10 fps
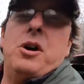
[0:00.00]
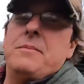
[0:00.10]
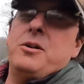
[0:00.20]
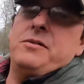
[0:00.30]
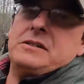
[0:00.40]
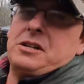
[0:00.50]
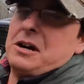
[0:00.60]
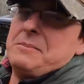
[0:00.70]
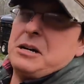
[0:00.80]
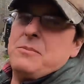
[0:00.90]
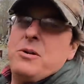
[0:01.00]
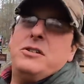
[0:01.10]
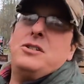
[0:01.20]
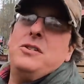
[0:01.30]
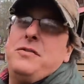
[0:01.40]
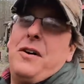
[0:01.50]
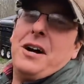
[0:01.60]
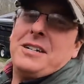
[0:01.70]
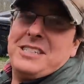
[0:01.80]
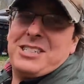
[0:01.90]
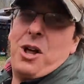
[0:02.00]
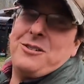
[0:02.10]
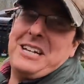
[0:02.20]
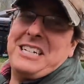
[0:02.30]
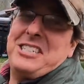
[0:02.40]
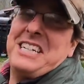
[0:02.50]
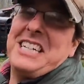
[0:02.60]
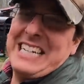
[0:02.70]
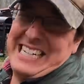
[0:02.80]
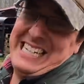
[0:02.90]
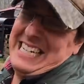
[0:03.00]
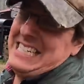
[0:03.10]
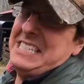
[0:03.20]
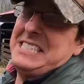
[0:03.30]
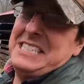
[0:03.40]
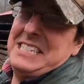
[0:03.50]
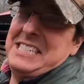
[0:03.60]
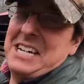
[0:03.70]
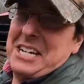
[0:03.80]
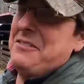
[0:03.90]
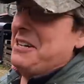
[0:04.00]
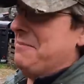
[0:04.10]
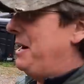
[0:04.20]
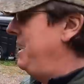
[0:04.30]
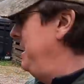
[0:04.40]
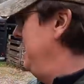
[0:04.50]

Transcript: we're going to move this log. I'm not going to move it too far because this log's actually clean. It doesn't, it's not covered in mud,